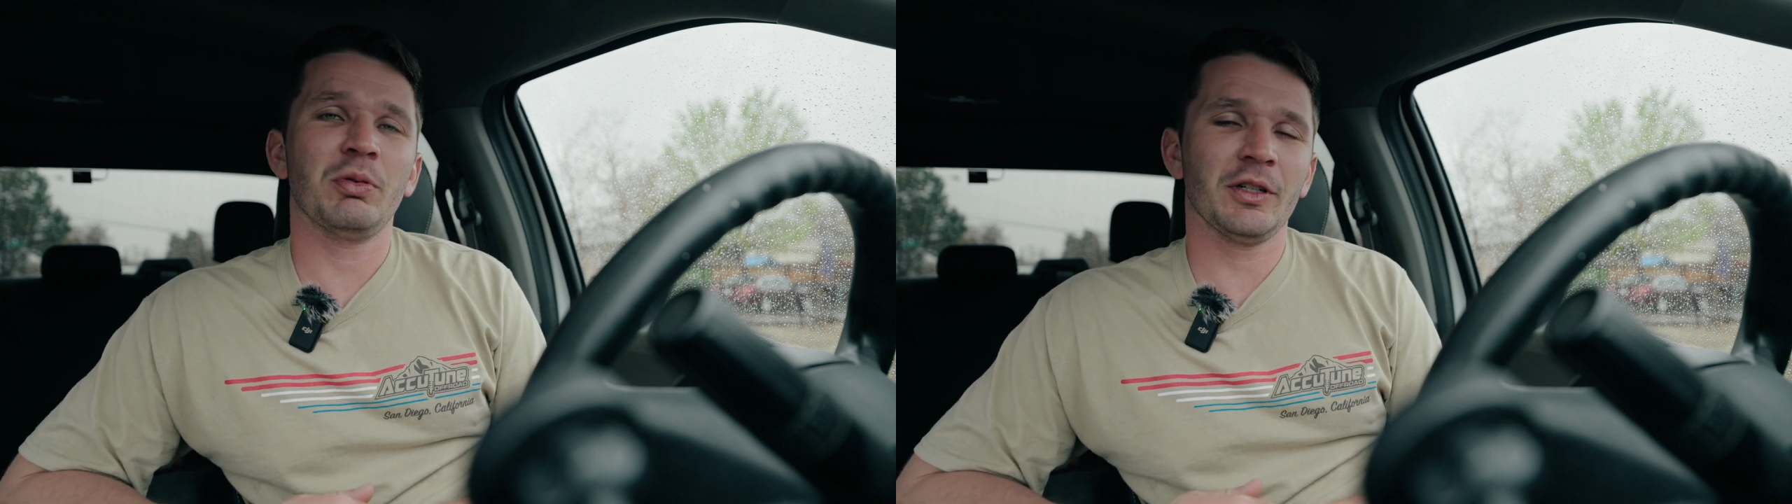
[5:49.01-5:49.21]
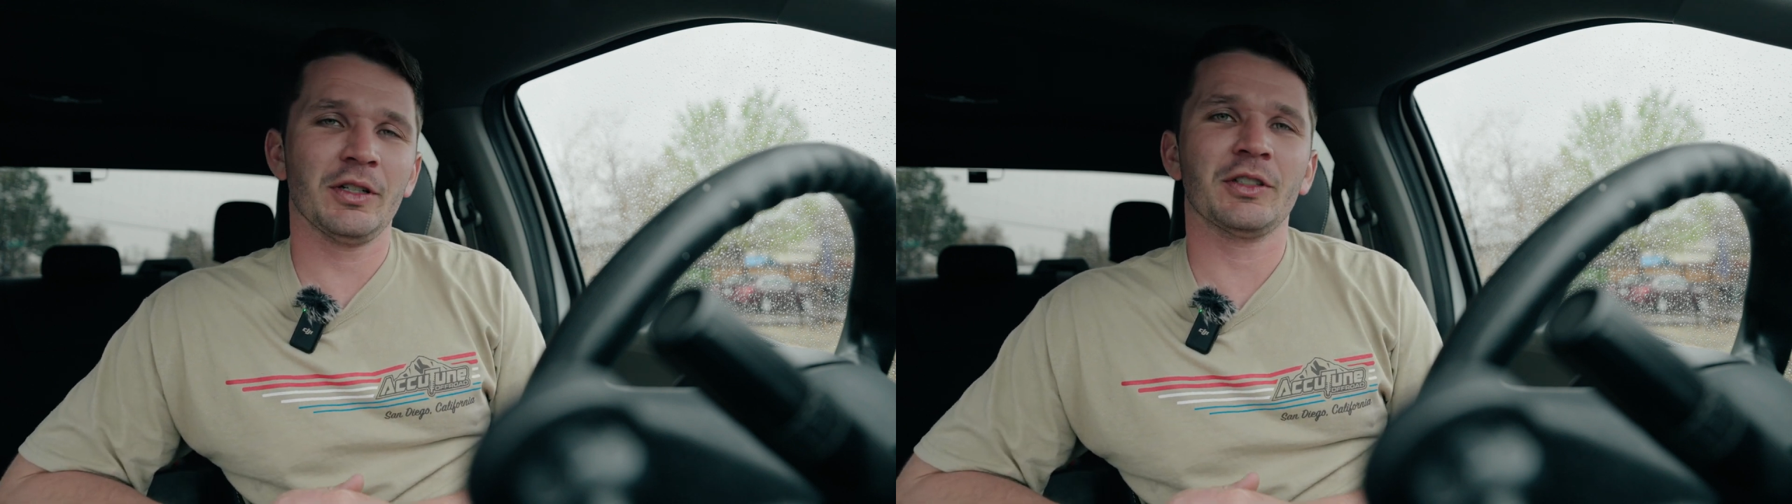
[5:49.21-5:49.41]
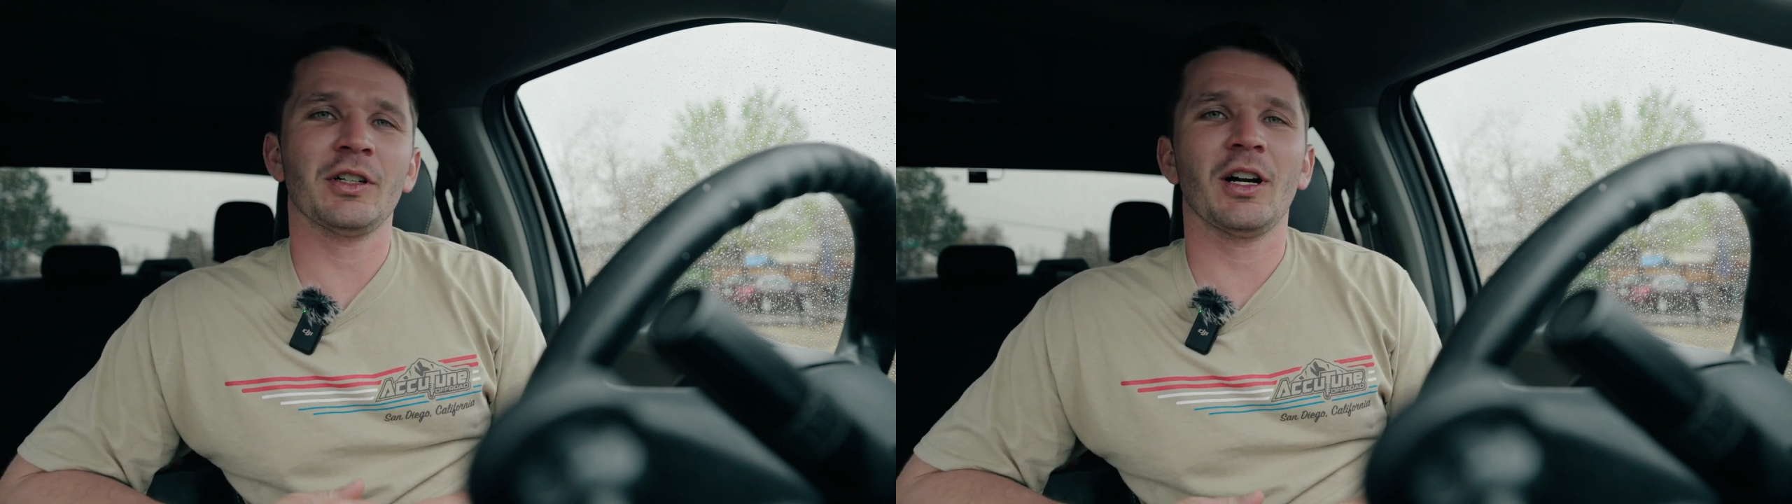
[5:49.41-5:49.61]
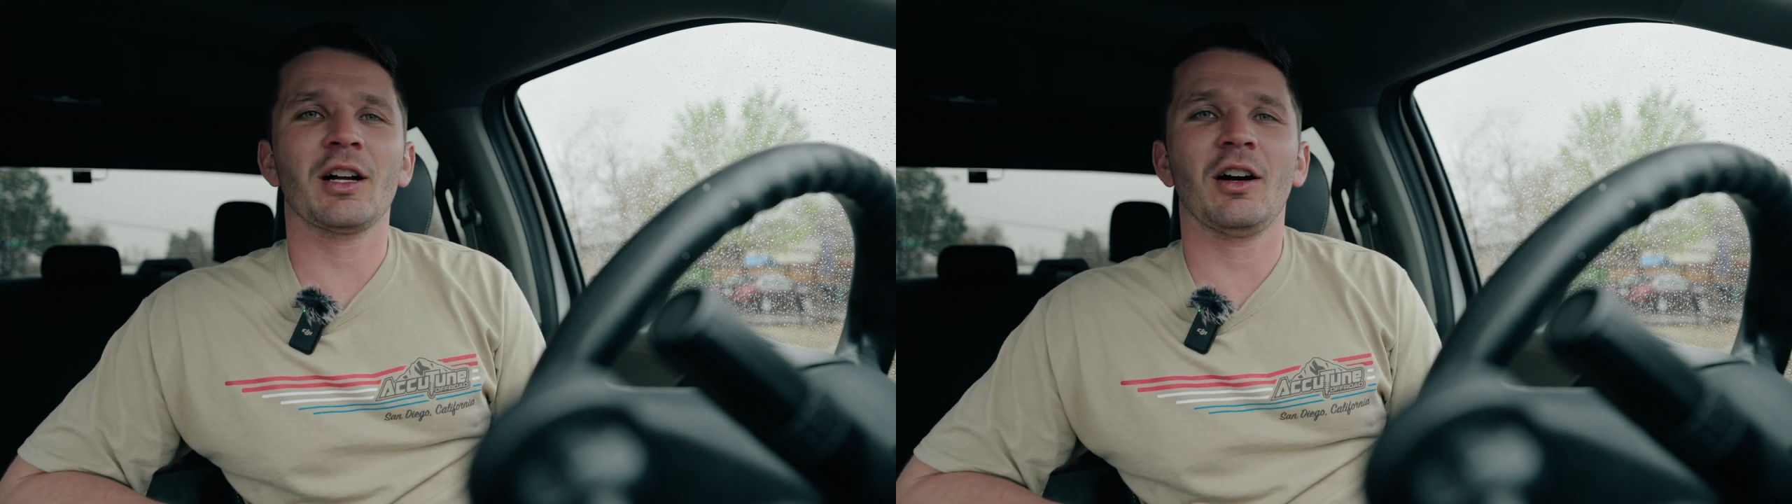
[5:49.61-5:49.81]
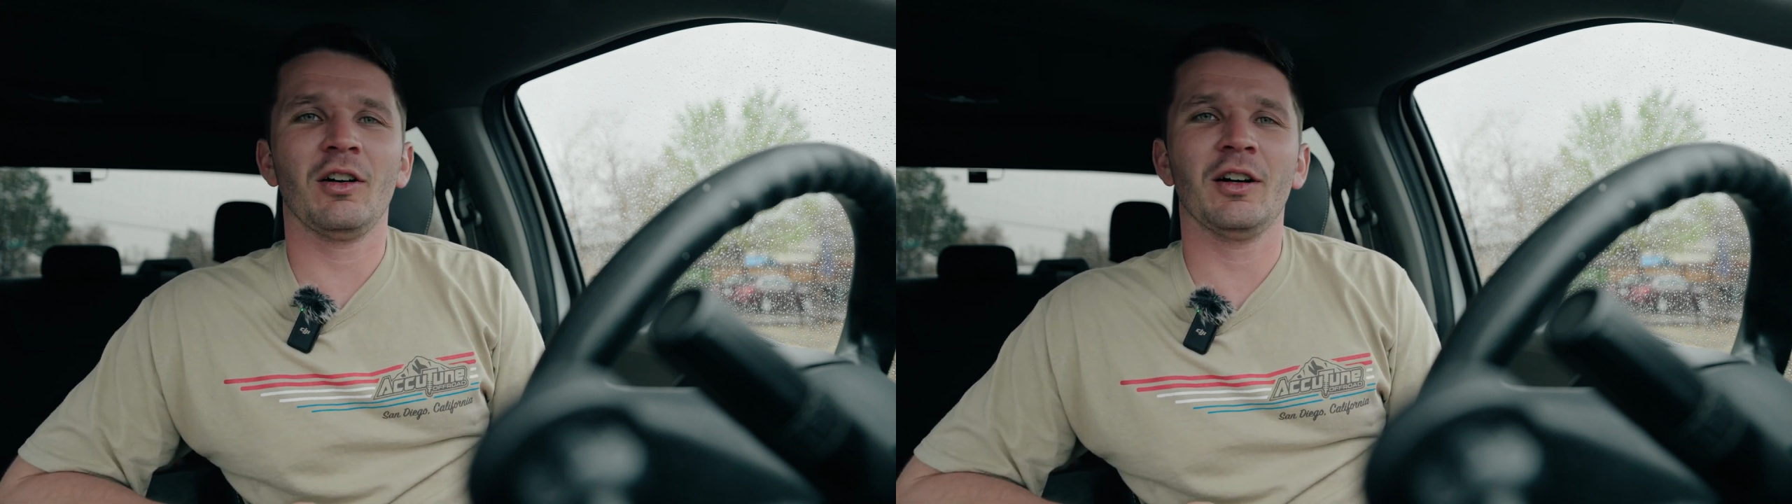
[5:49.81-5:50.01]
put your
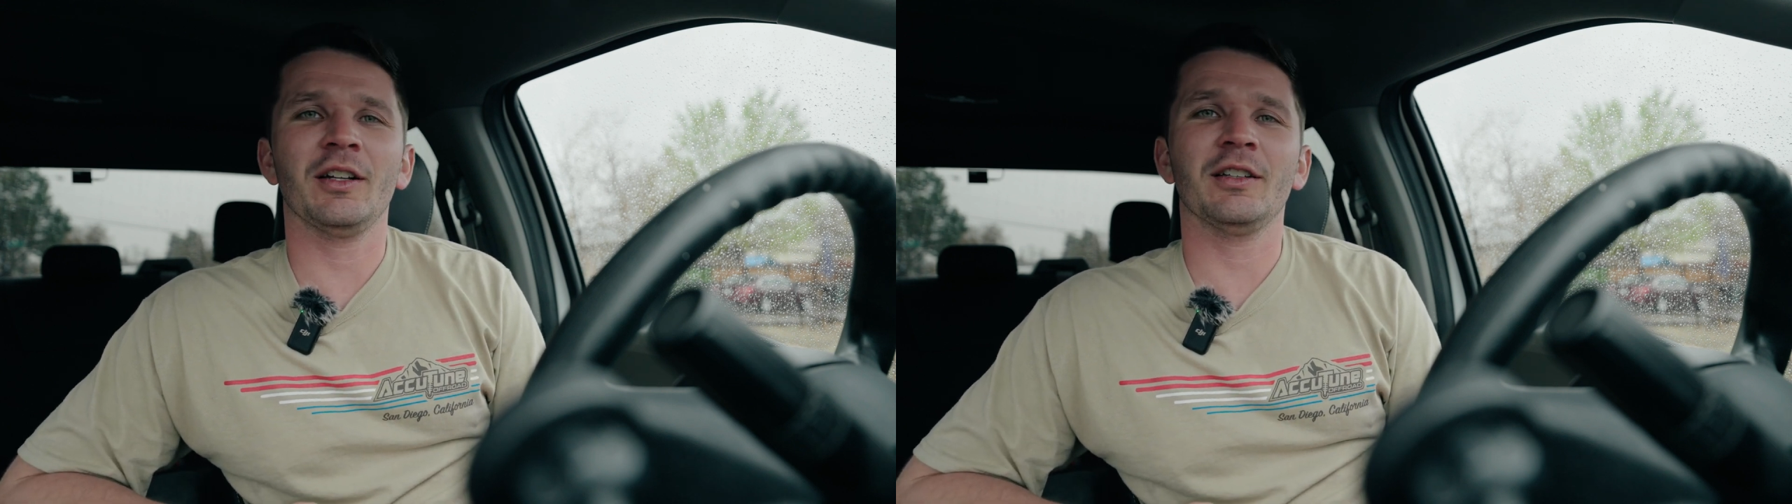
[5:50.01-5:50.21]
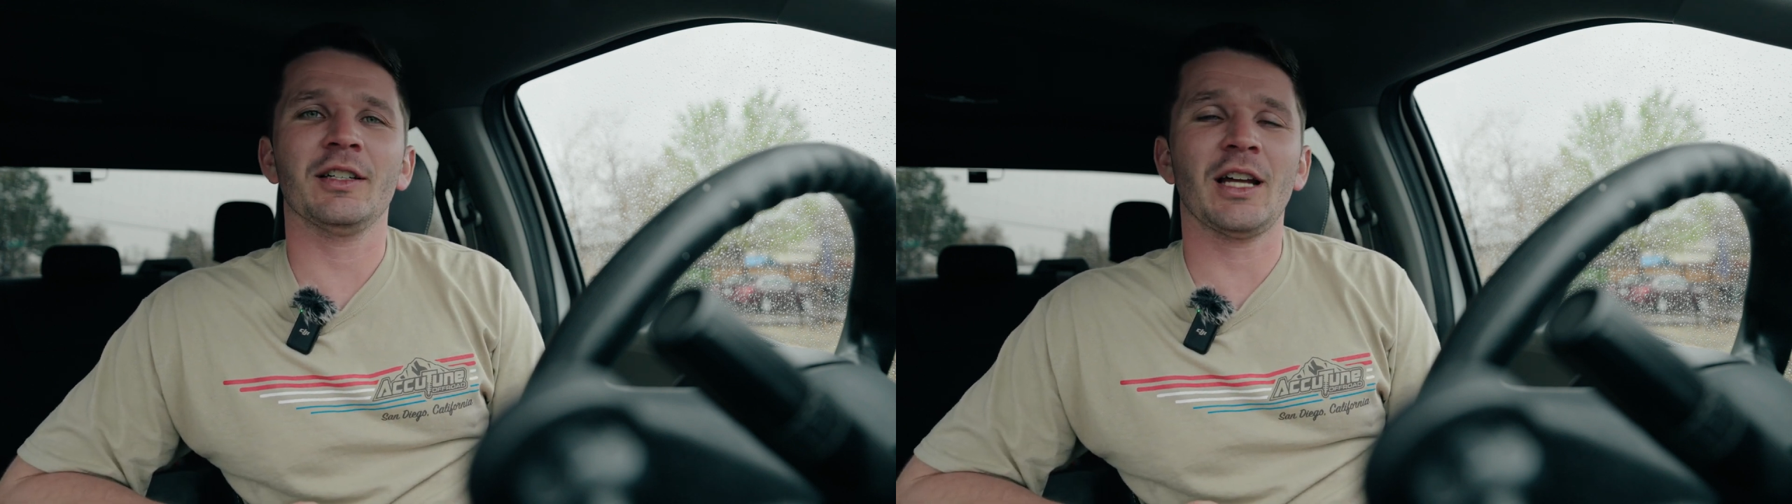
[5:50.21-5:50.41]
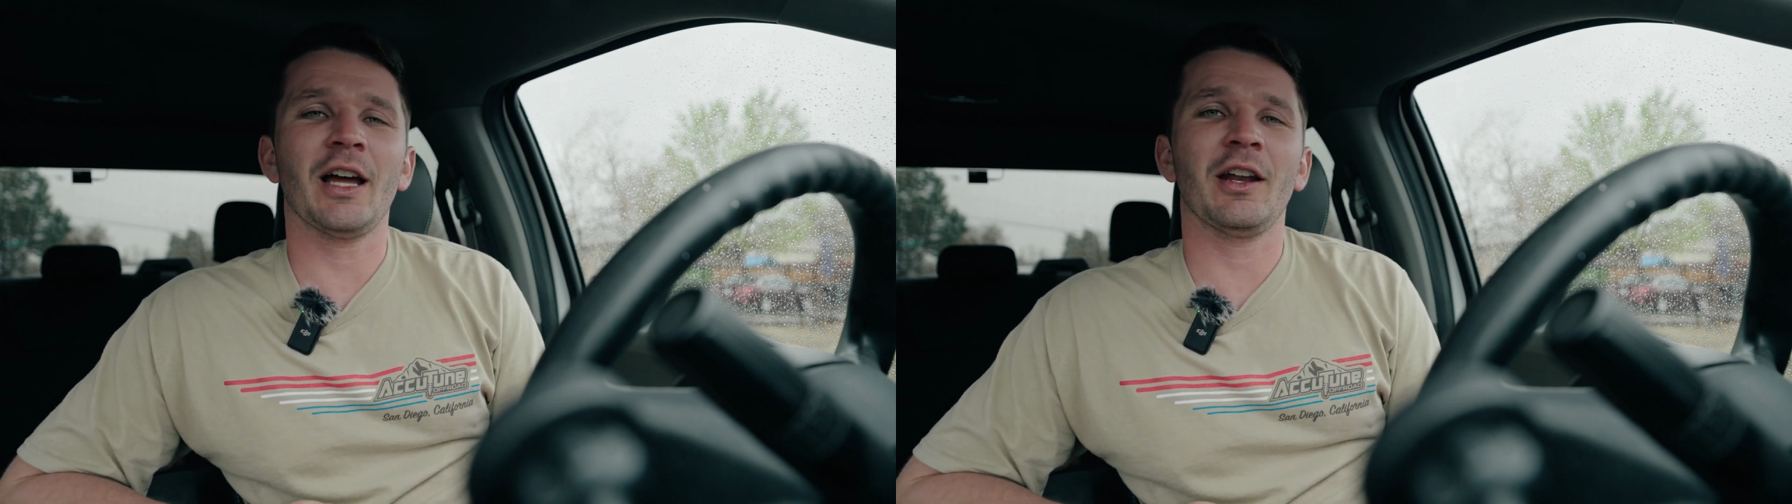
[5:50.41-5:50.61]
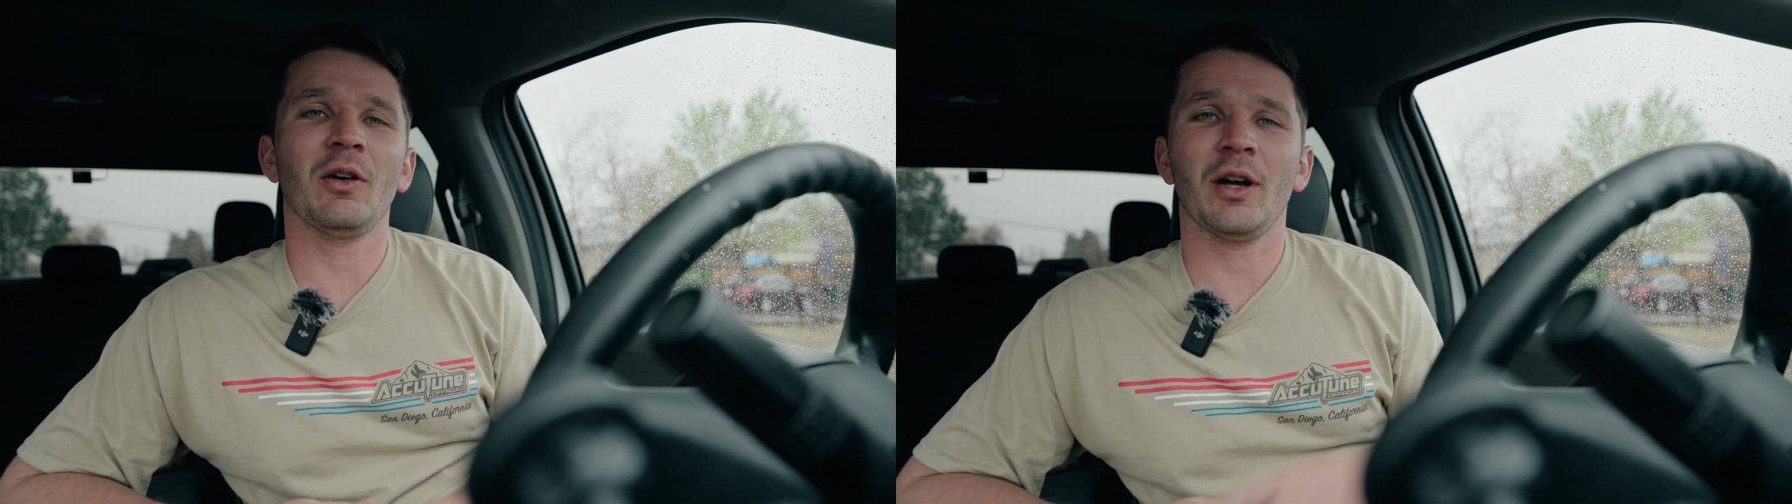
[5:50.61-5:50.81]
truck on the dyno,